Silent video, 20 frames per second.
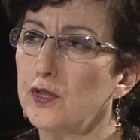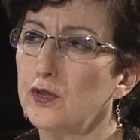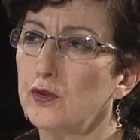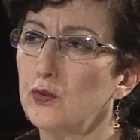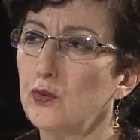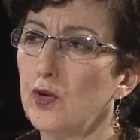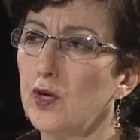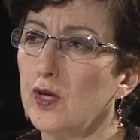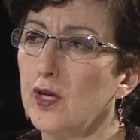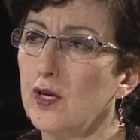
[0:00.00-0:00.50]
you're
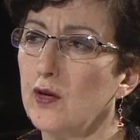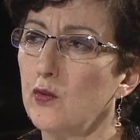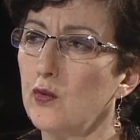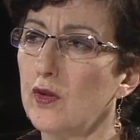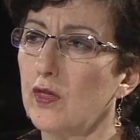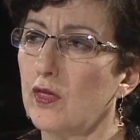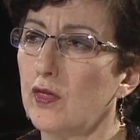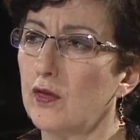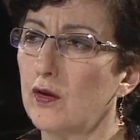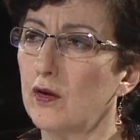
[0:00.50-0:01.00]
working
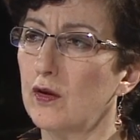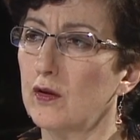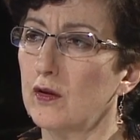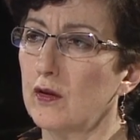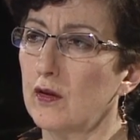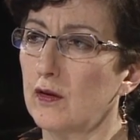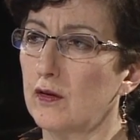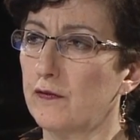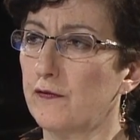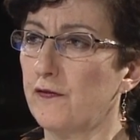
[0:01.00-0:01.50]
with
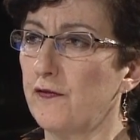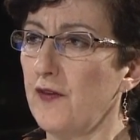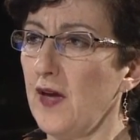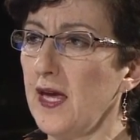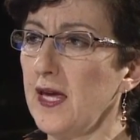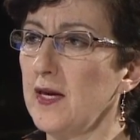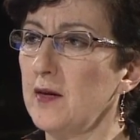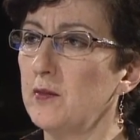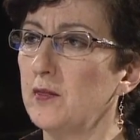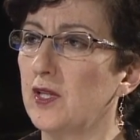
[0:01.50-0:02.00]
the
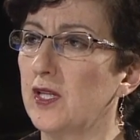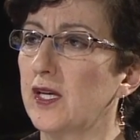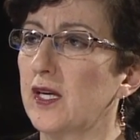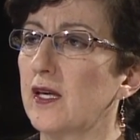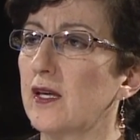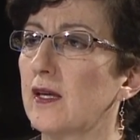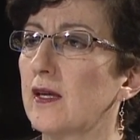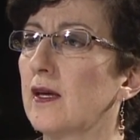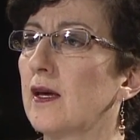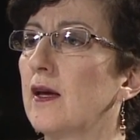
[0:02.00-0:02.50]

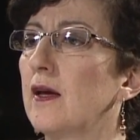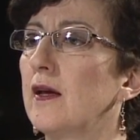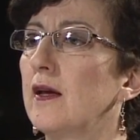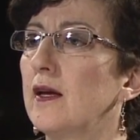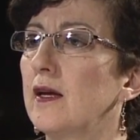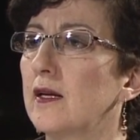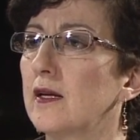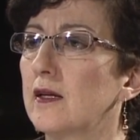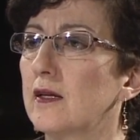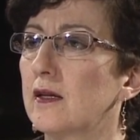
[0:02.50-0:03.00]
family,
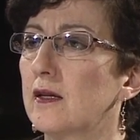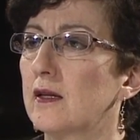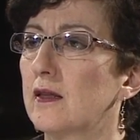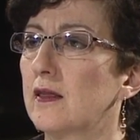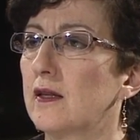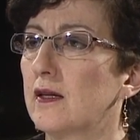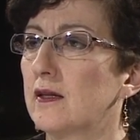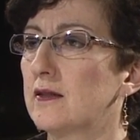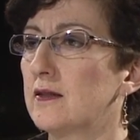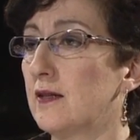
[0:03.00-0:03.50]

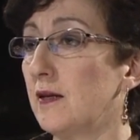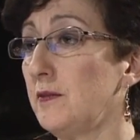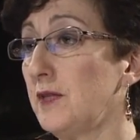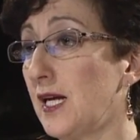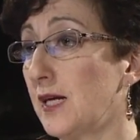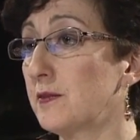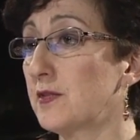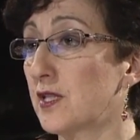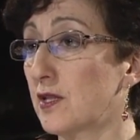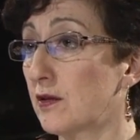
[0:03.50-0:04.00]
that
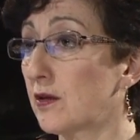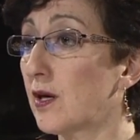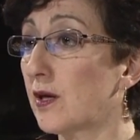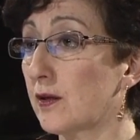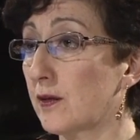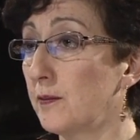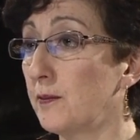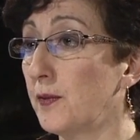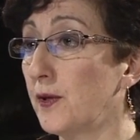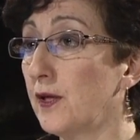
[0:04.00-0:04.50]
sometimes there are
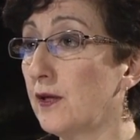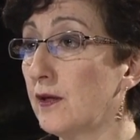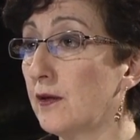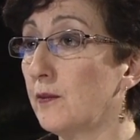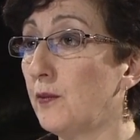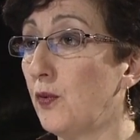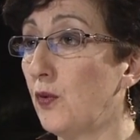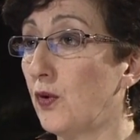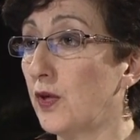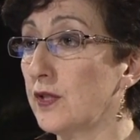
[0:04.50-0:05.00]
competing
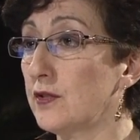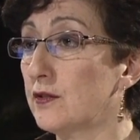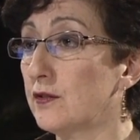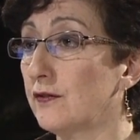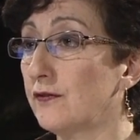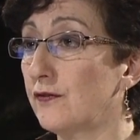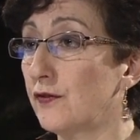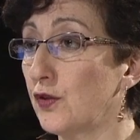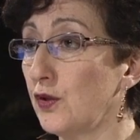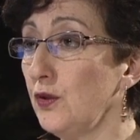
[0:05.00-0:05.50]
points
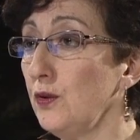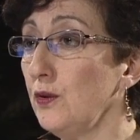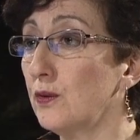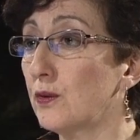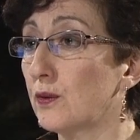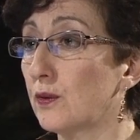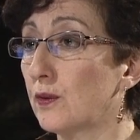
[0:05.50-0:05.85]
of view.